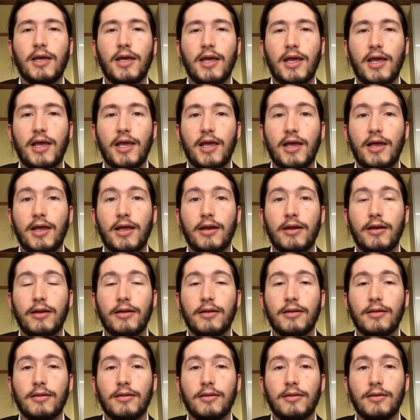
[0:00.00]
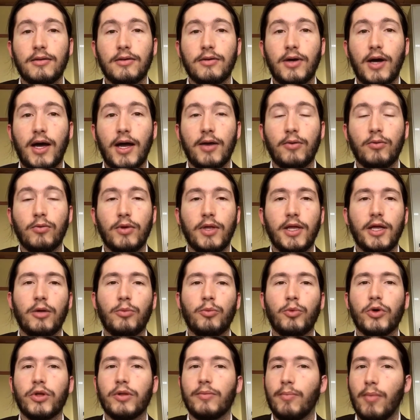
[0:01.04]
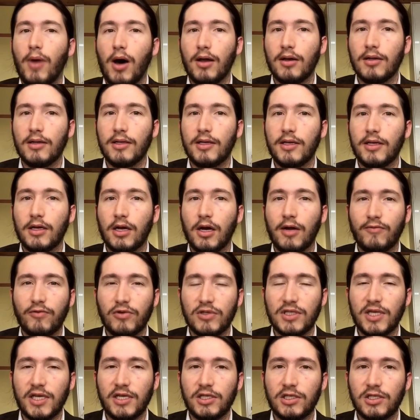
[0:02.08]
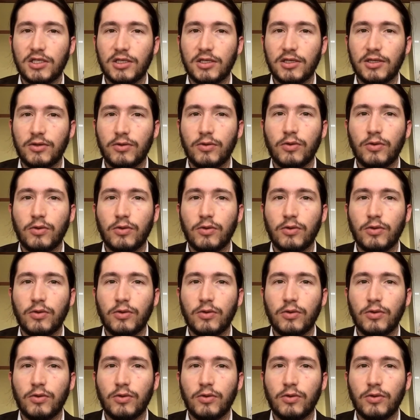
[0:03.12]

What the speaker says: and I will help with modeling conversation